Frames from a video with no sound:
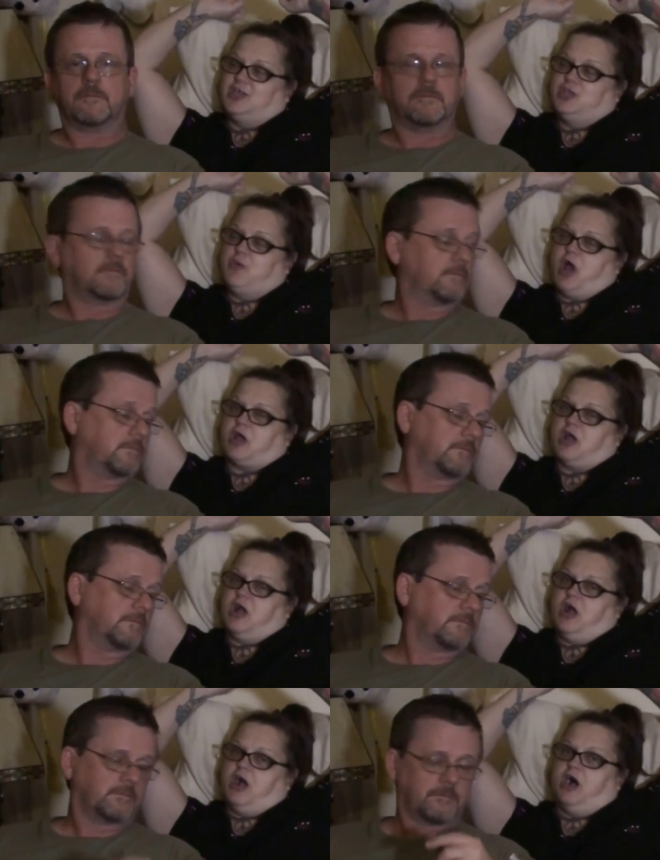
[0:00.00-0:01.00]
Speaker 1: You are
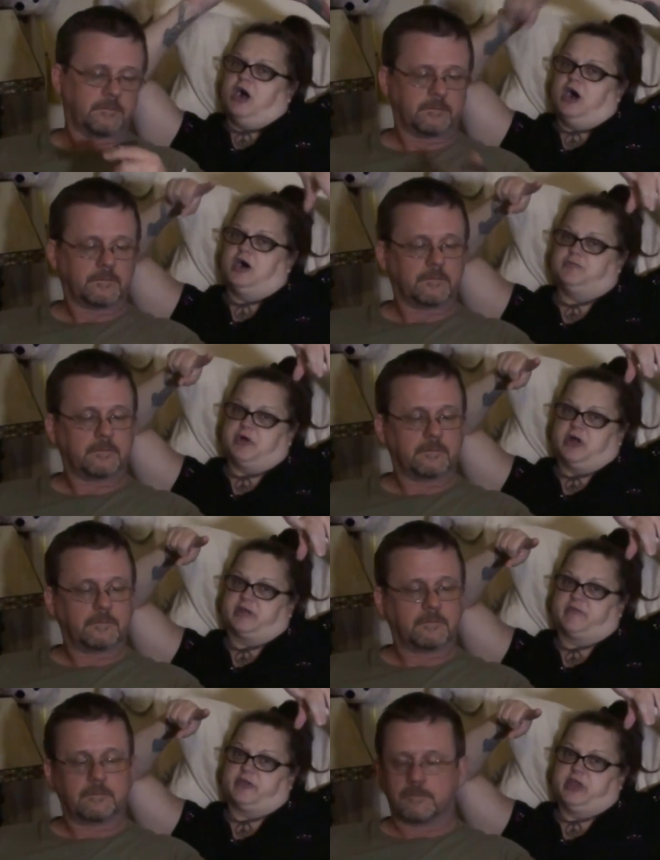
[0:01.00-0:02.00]
all
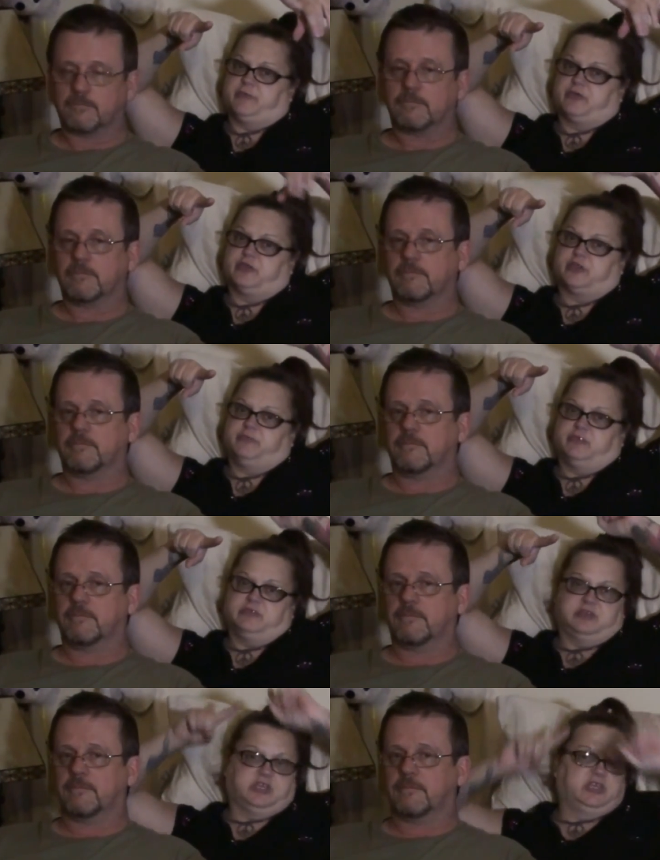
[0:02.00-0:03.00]
part of our neighborhood
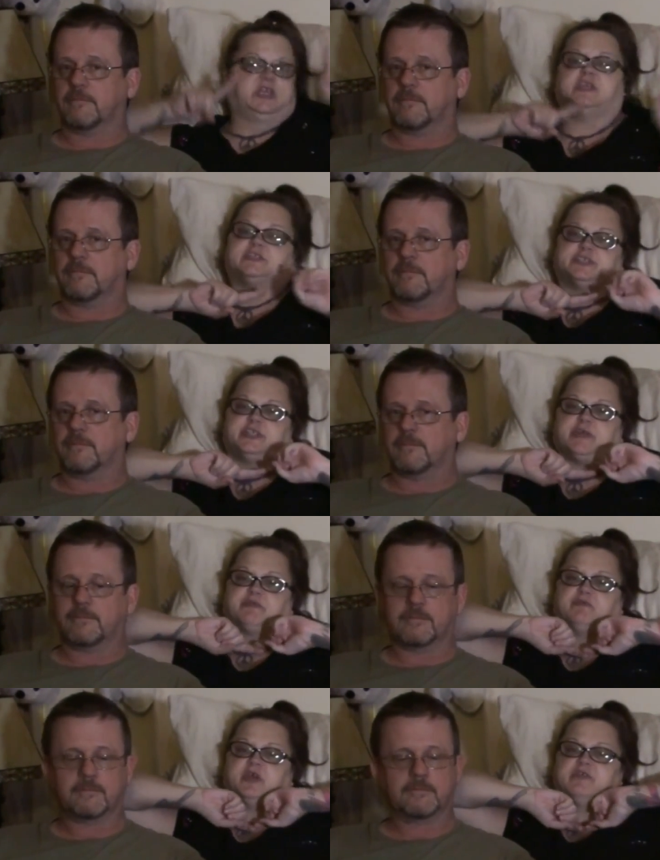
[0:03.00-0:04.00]
community, each and
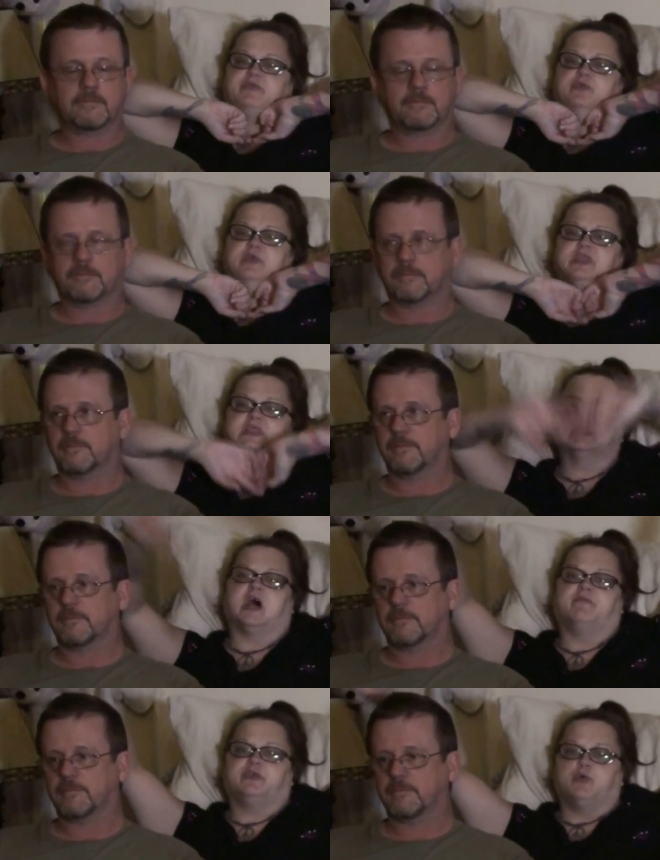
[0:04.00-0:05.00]
every one of you. We
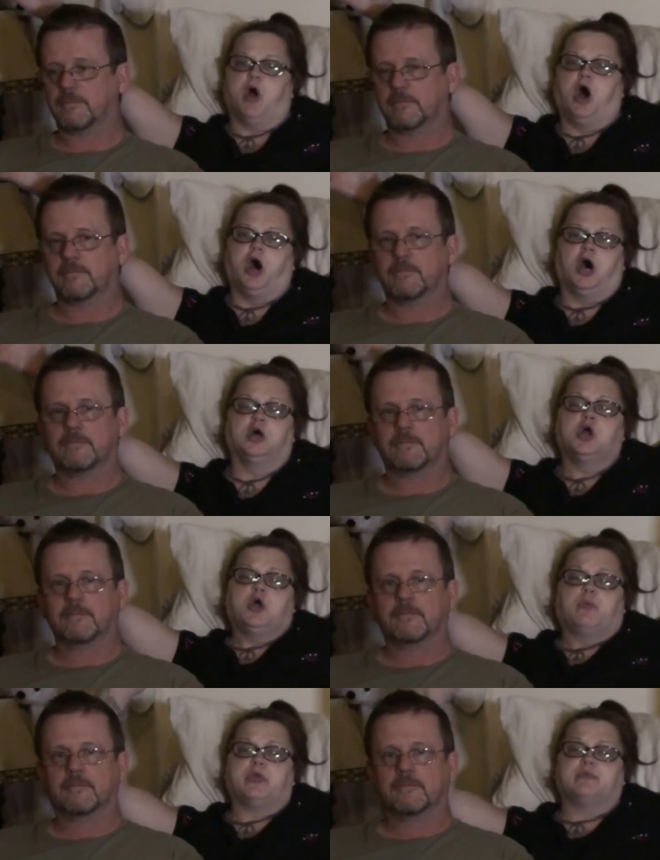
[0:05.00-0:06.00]
love you all.
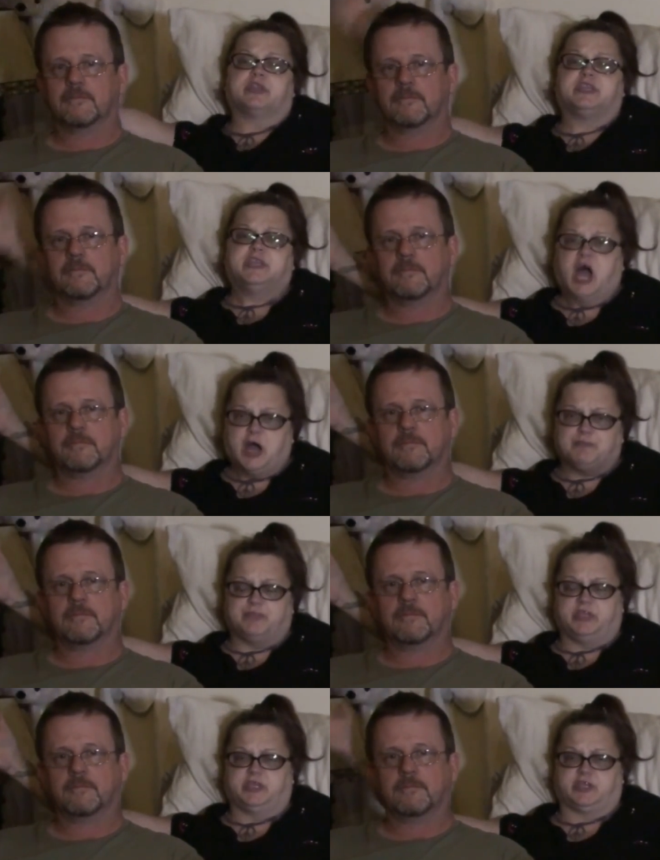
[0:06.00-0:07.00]
We would
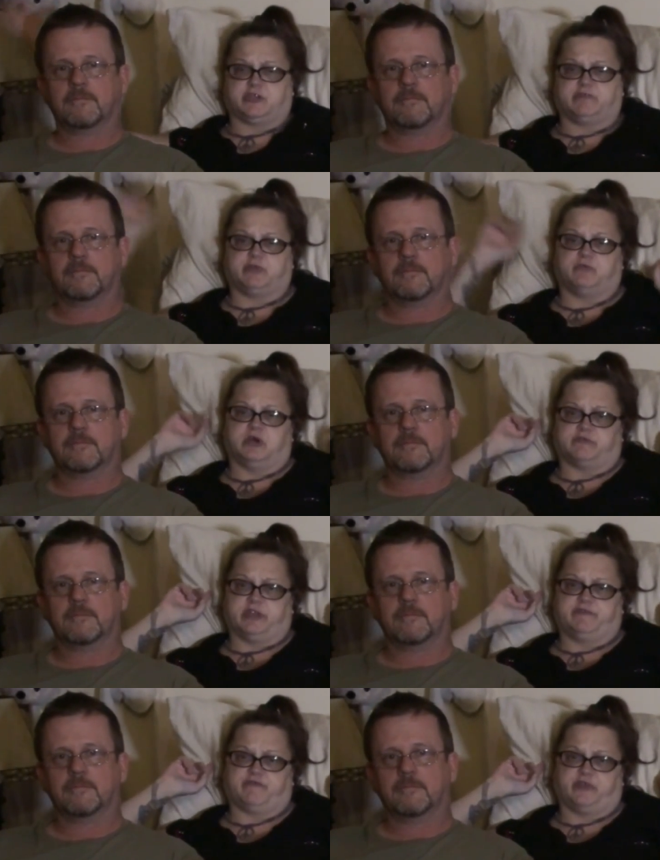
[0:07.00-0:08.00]
not be here if it
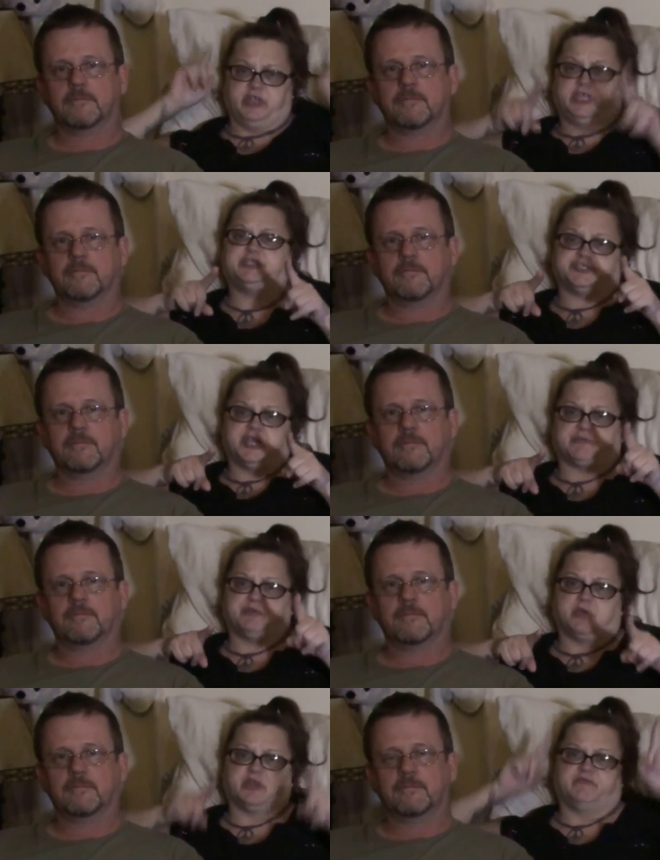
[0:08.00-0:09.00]
weren't for each and
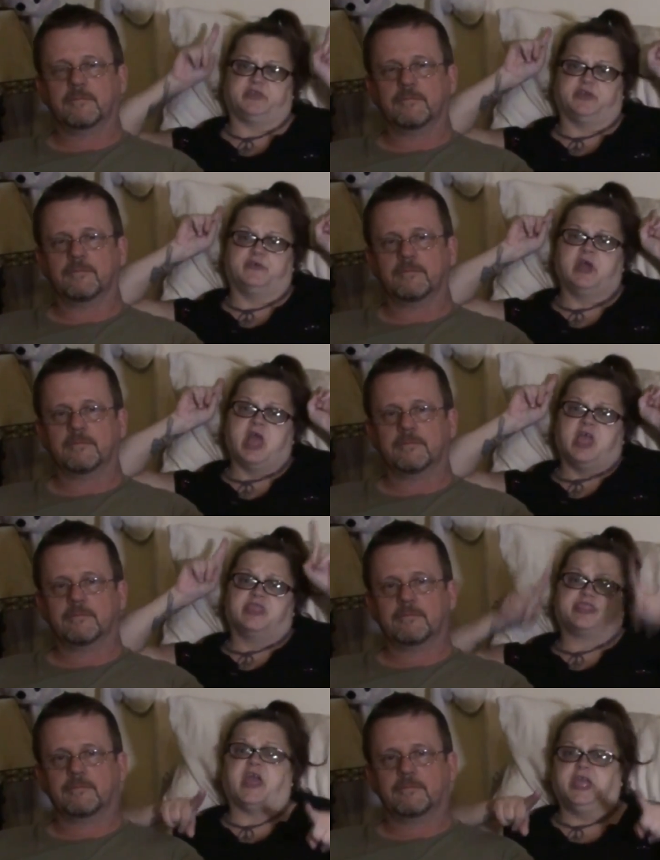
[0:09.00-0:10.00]
every one of you.
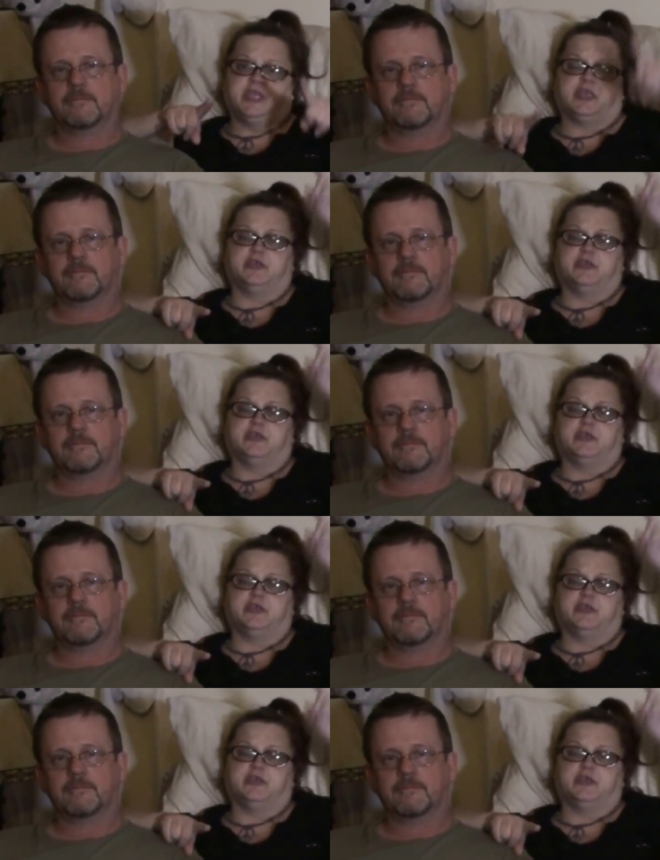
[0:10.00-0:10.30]
Thank